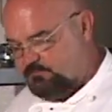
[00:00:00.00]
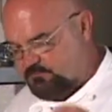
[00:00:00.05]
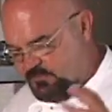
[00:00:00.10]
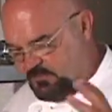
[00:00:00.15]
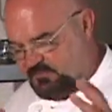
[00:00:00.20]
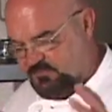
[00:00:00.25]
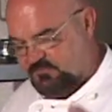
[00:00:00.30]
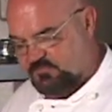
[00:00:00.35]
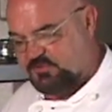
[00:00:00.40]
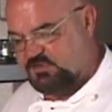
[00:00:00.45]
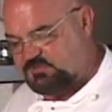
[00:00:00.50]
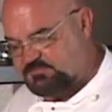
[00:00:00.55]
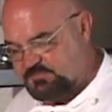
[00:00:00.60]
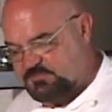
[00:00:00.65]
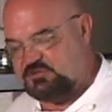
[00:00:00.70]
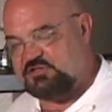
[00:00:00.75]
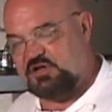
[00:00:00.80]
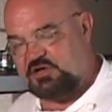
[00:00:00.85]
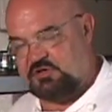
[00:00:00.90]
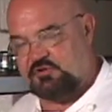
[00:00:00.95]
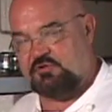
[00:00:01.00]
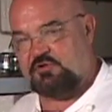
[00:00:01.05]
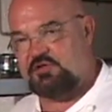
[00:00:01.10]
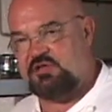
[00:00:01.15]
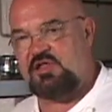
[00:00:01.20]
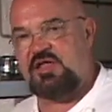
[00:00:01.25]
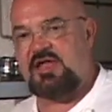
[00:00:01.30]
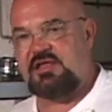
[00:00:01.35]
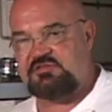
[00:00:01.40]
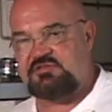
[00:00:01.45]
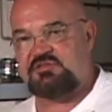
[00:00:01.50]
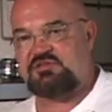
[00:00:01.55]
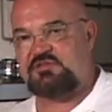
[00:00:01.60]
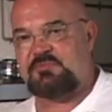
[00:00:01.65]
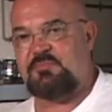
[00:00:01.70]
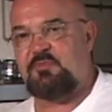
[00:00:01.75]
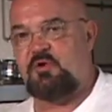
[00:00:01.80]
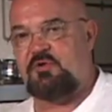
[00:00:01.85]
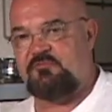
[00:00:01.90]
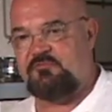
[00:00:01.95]
But for this particular class, it's
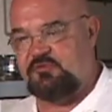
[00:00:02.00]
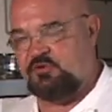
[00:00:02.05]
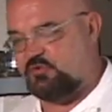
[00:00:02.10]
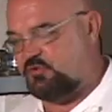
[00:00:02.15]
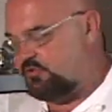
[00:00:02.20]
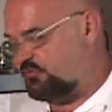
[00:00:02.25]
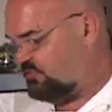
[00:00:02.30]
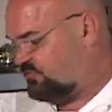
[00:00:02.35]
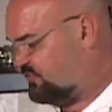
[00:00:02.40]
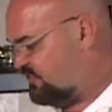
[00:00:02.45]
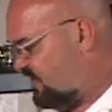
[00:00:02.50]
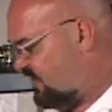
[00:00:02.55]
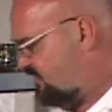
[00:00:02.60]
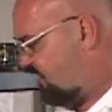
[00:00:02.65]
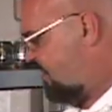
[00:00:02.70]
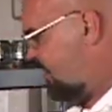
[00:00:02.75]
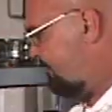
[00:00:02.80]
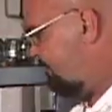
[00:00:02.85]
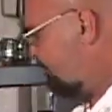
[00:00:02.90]
important for you to understand